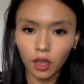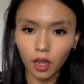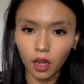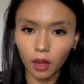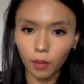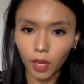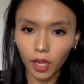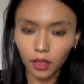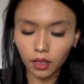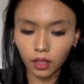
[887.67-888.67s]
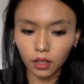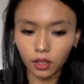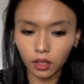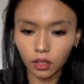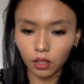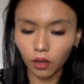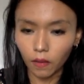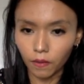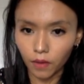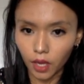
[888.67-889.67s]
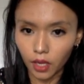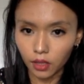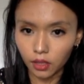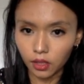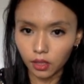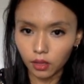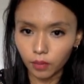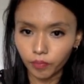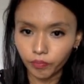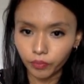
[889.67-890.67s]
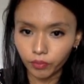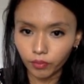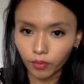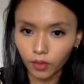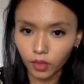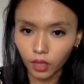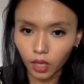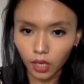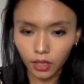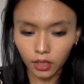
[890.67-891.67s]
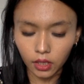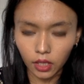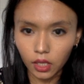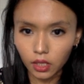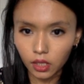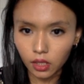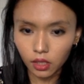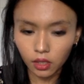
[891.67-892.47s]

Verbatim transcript: um, add the index of s idx,